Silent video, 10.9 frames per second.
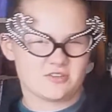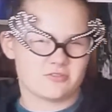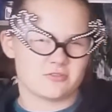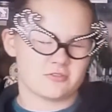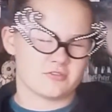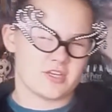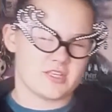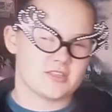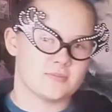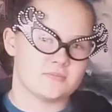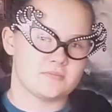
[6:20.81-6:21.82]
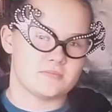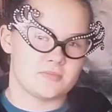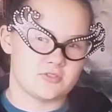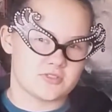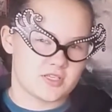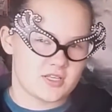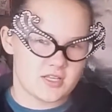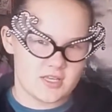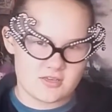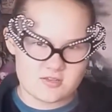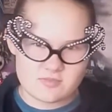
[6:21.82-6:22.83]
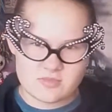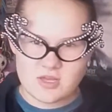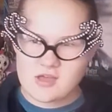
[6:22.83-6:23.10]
or in the mausoleum,